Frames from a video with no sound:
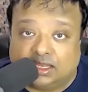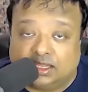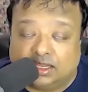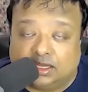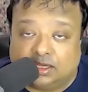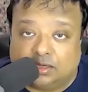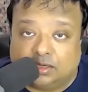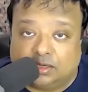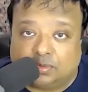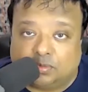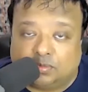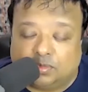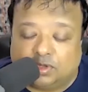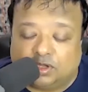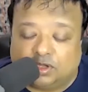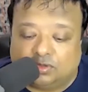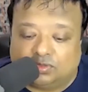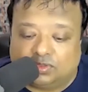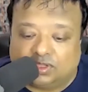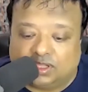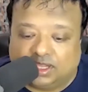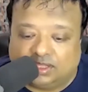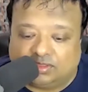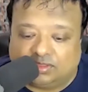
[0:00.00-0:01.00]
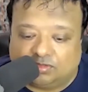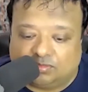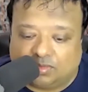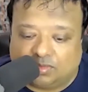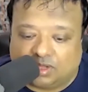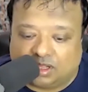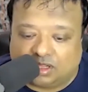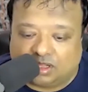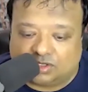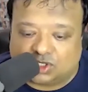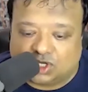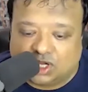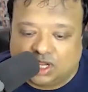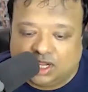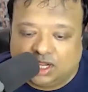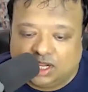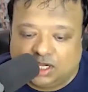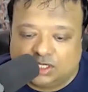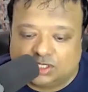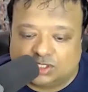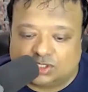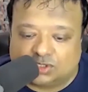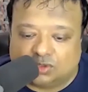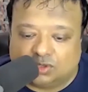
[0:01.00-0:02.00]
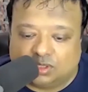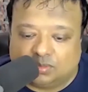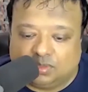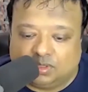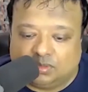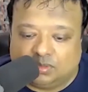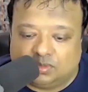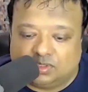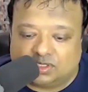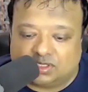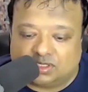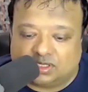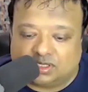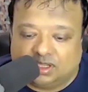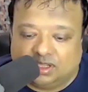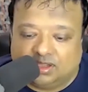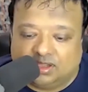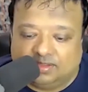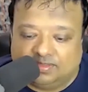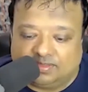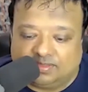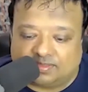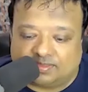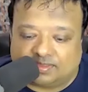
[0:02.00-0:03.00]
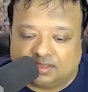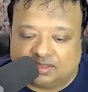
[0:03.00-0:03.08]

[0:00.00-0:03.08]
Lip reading: The Hindi premiere on the 8th of March, Sony BBC Earth.